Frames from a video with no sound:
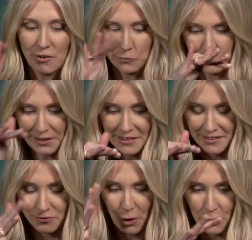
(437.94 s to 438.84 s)
written,
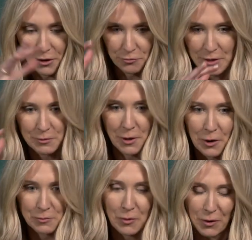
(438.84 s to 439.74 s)
wrote and
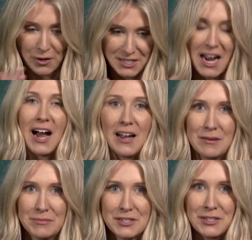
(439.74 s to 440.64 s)
rewrote more
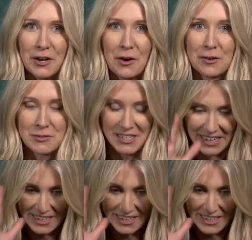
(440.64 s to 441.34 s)
times, you know, and was like,